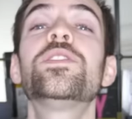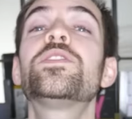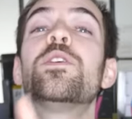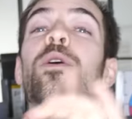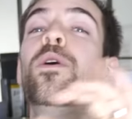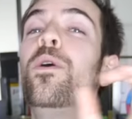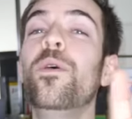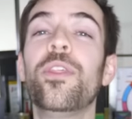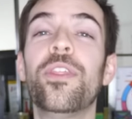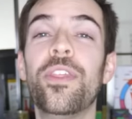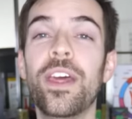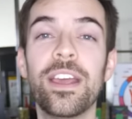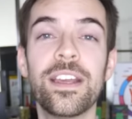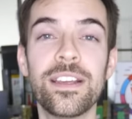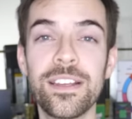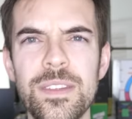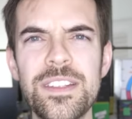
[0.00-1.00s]
it's a whole
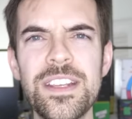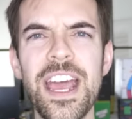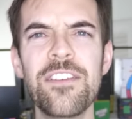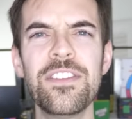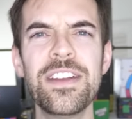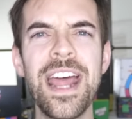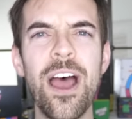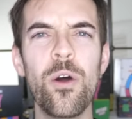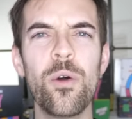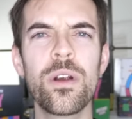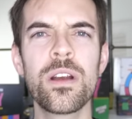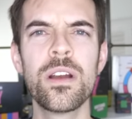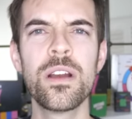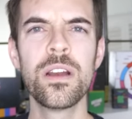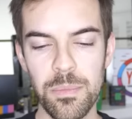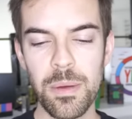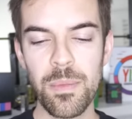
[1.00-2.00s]
thing. Do you have an
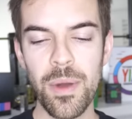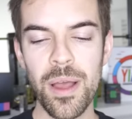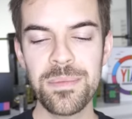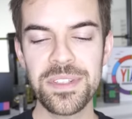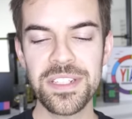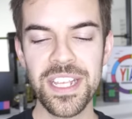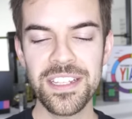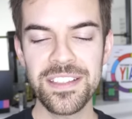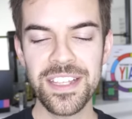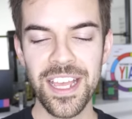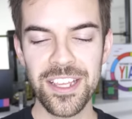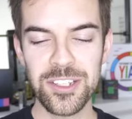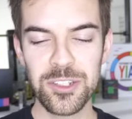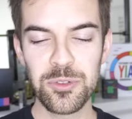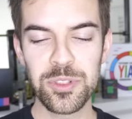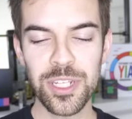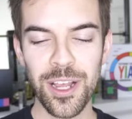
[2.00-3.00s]
hour? My mom said
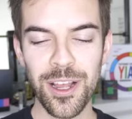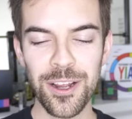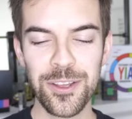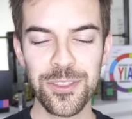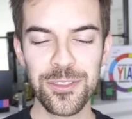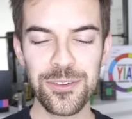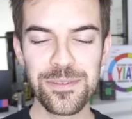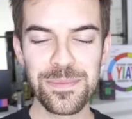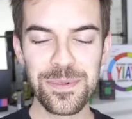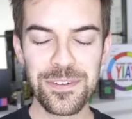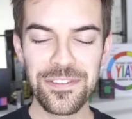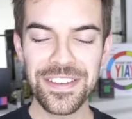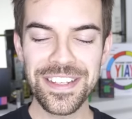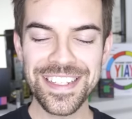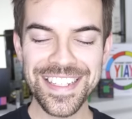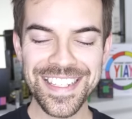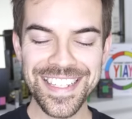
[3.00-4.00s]
that you talk through
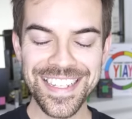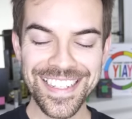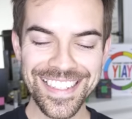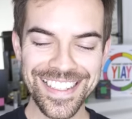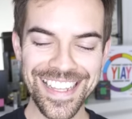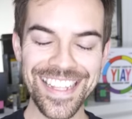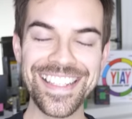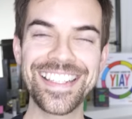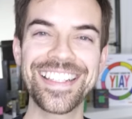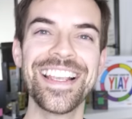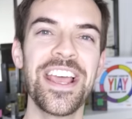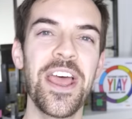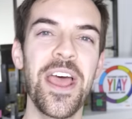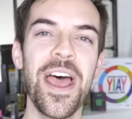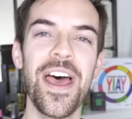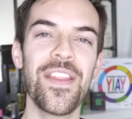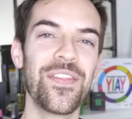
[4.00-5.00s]
movies. That's
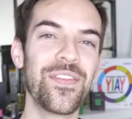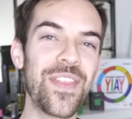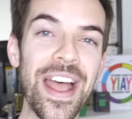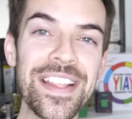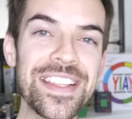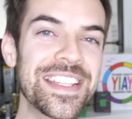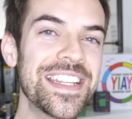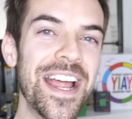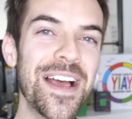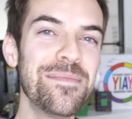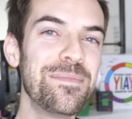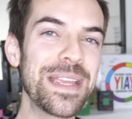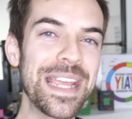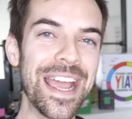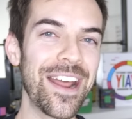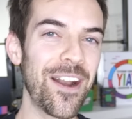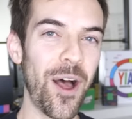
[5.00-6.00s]
not
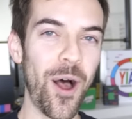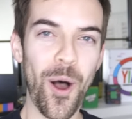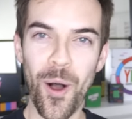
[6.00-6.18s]
me at